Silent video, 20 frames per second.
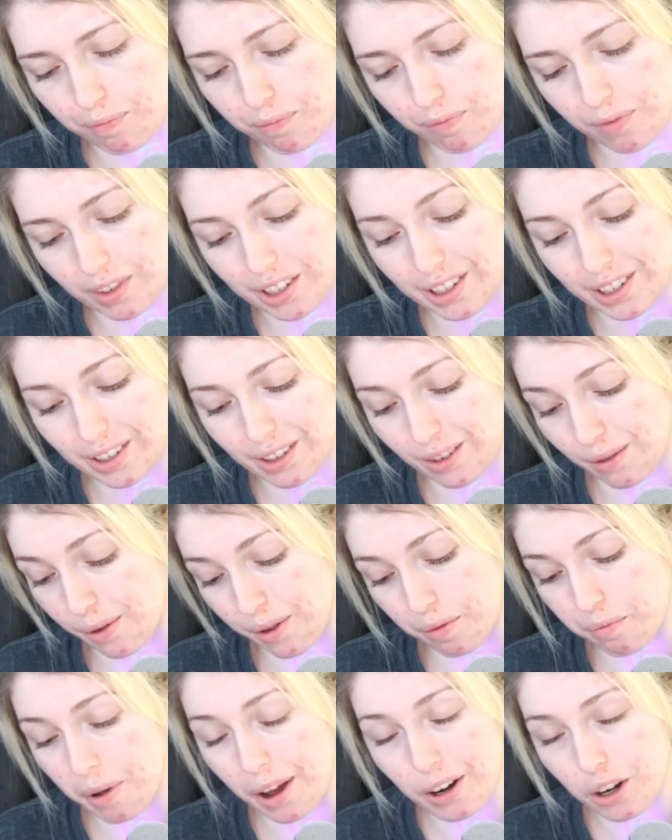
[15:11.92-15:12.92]

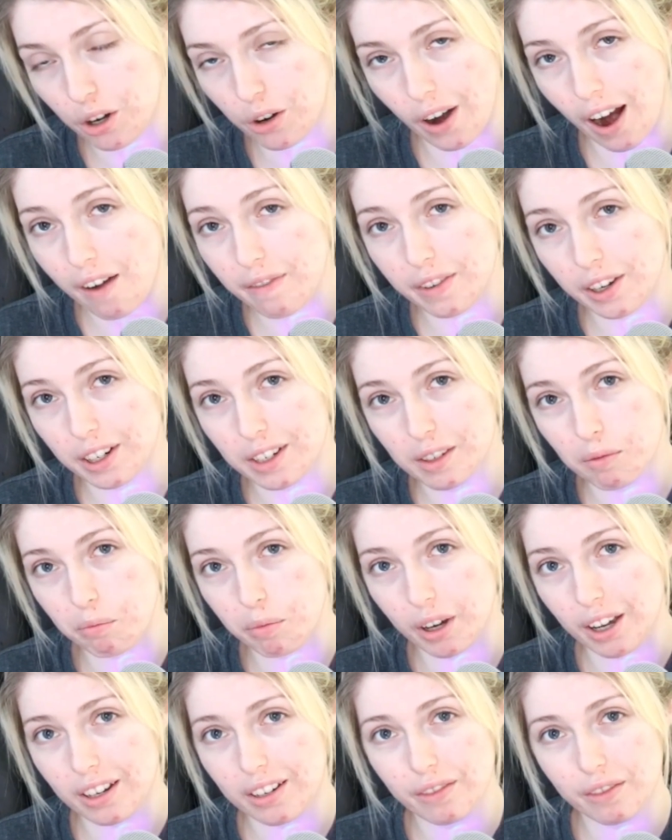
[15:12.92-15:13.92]
better graphics,
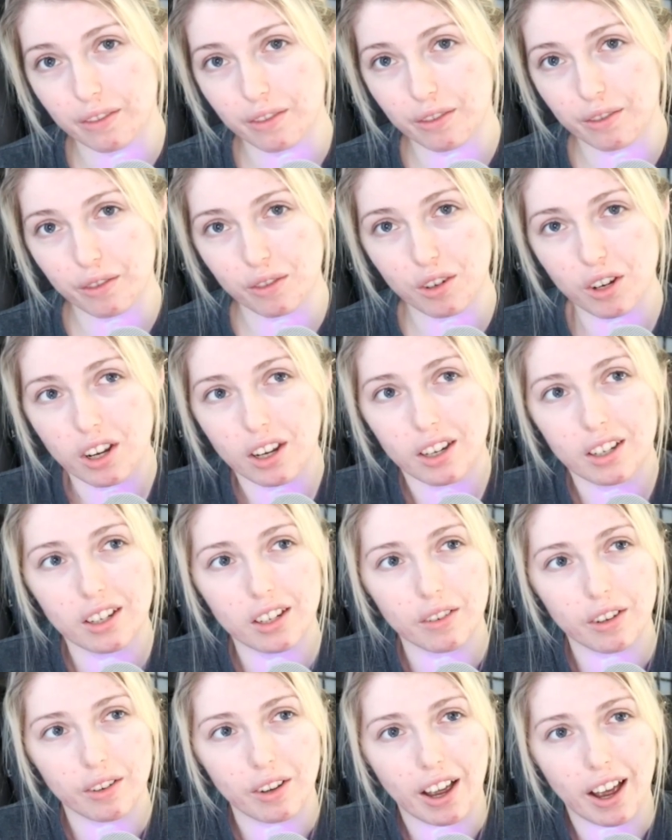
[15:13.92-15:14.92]
but
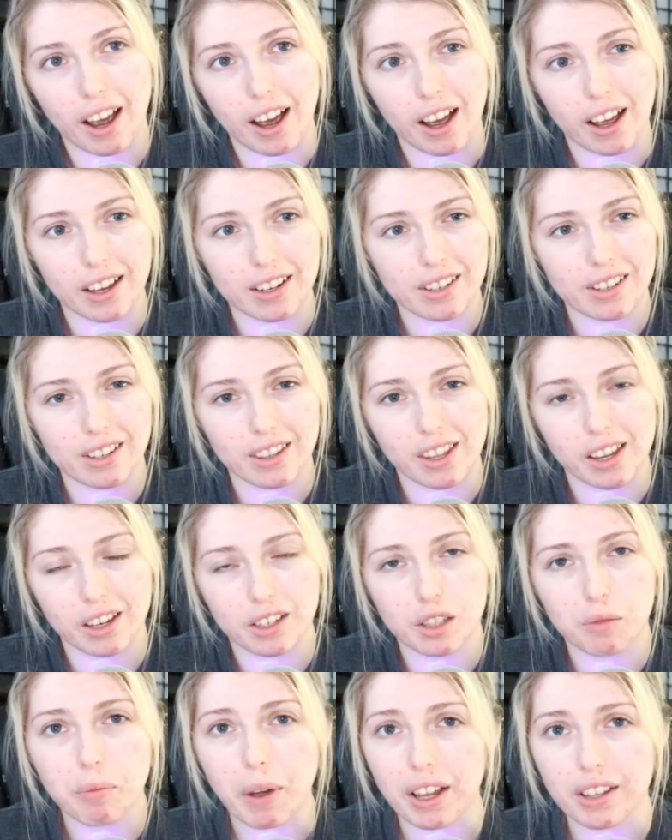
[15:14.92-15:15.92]
at the
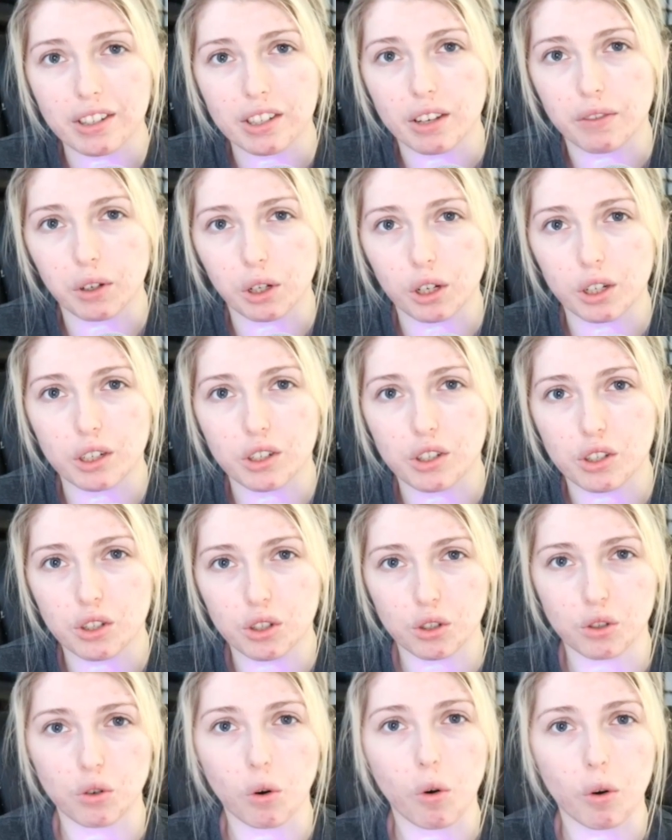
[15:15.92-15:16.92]
expense of a good
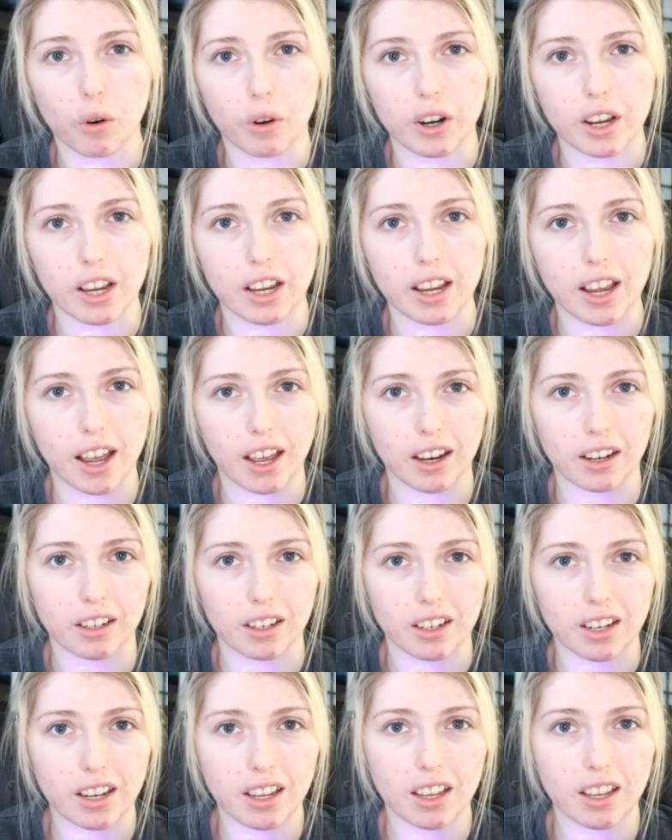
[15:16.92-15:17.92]
story and
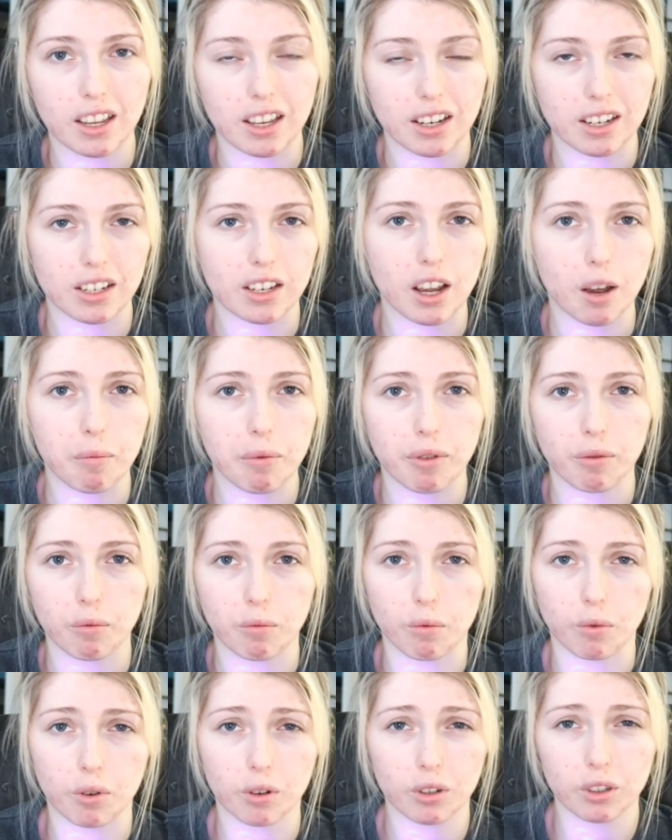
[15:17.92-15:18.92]
an in-depth
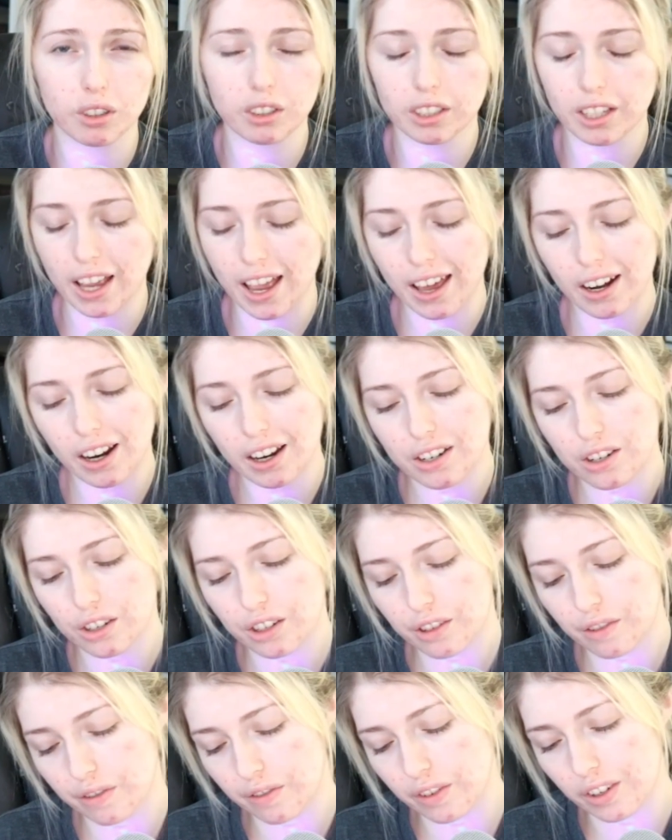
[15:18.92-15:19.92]
world, and I
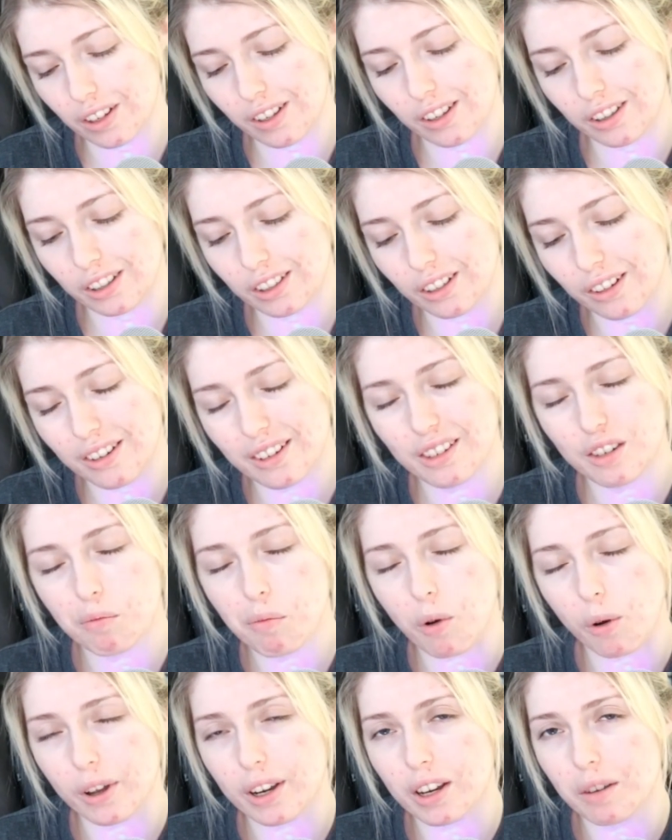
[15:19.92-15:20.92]
just feel a little
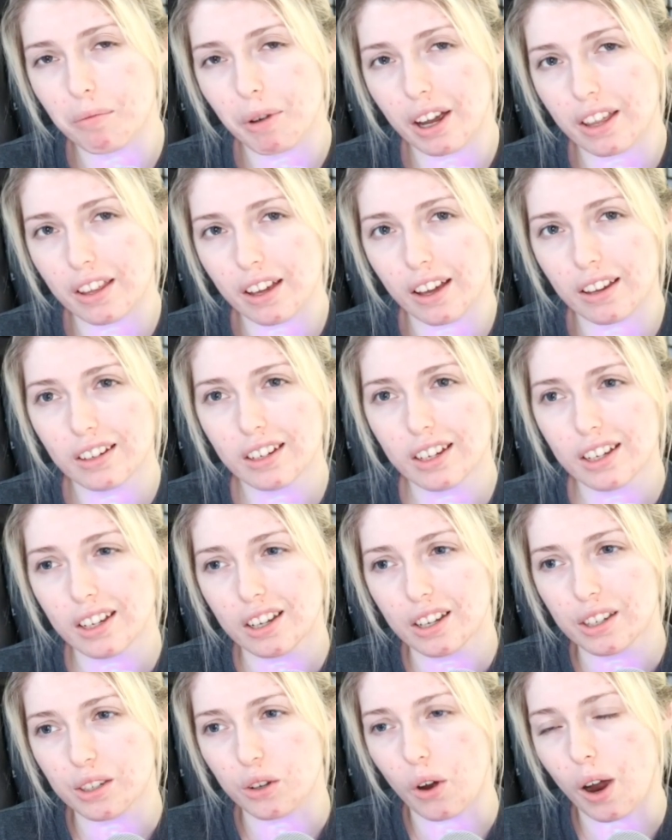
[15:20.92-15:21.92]
disappointed by that.
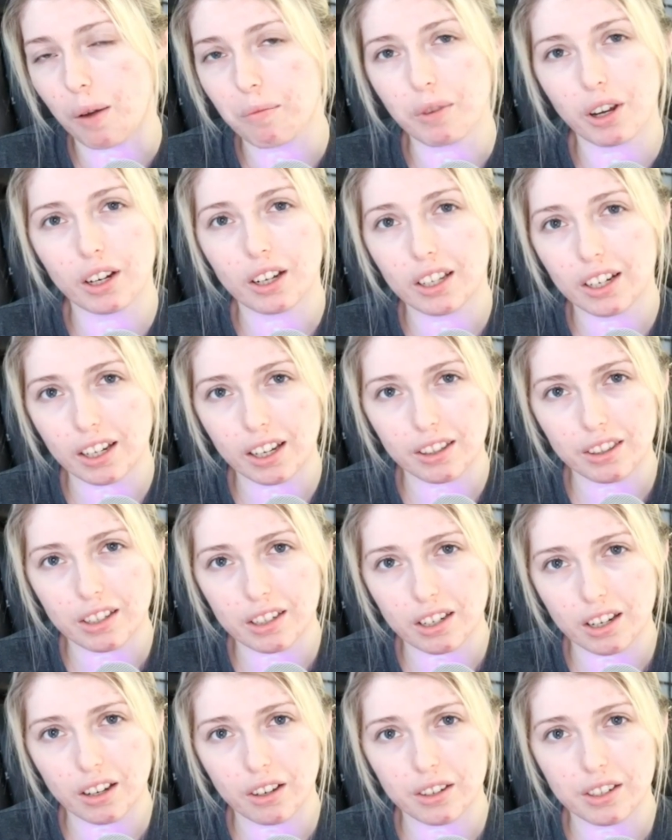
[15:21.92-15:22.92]
So I'm not going to get the
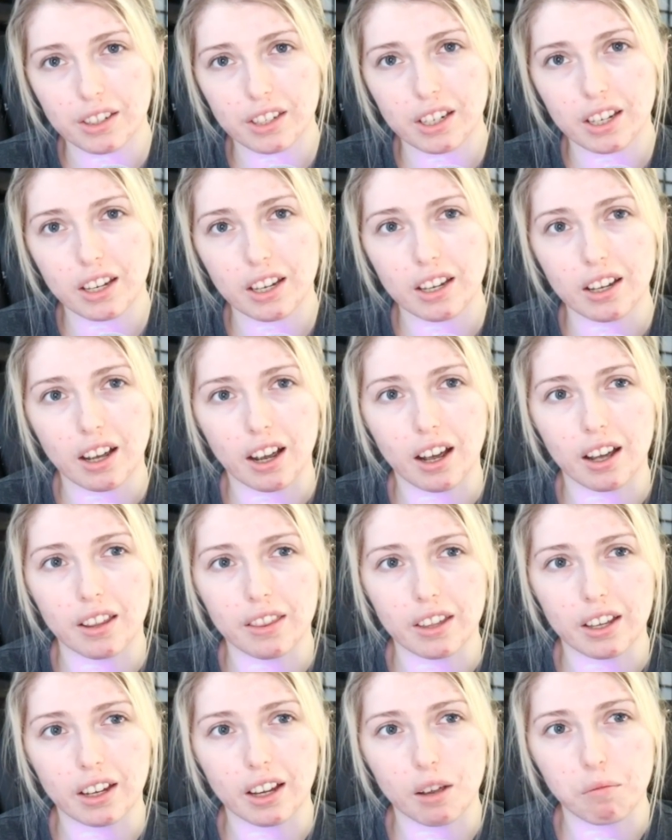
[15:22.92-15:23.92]
DLC. I
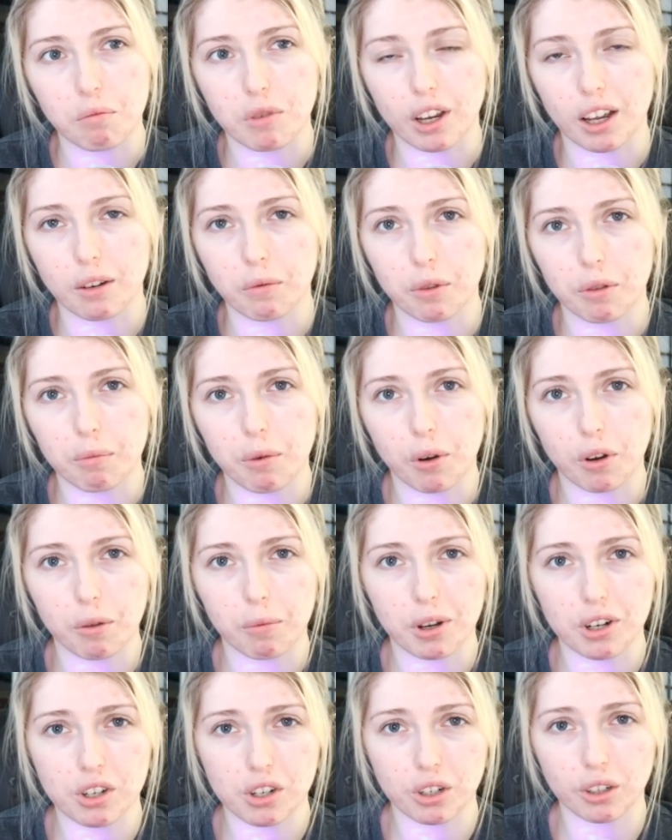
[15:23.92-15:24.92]
think I'm done with
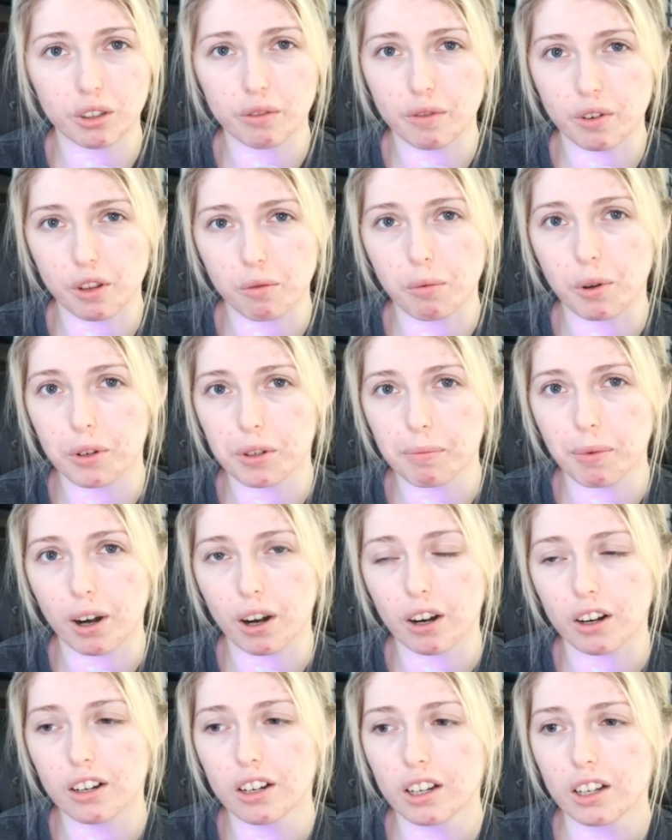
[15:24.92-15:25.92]
Pokemon Shield for the most part.